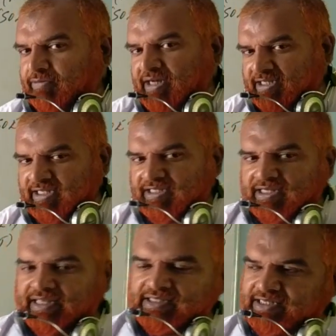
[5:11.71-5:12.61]
we will discuss in
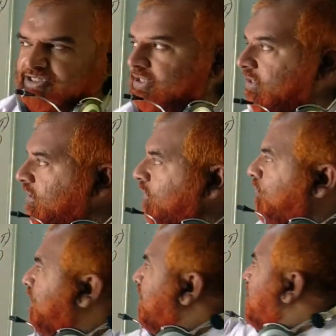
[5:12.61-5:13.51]
the next session.
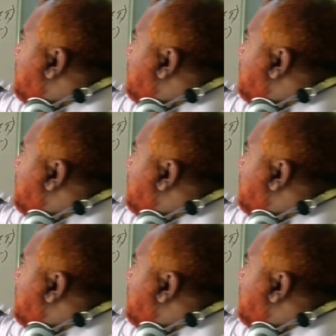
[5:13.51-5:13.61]
Today